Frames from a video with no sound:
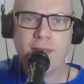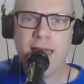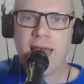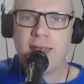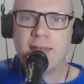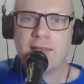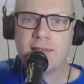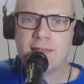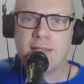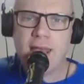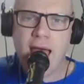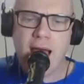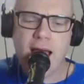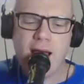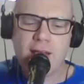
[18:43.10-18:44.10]
letters,
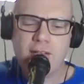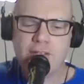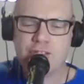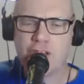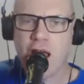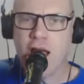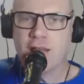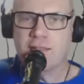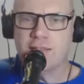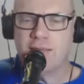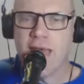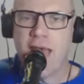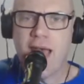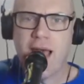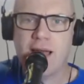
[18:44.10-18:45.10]
long and short
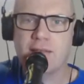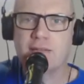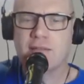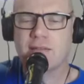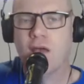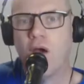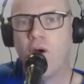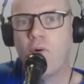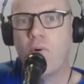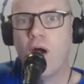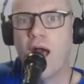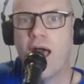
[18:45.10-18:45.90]
sounds. Well,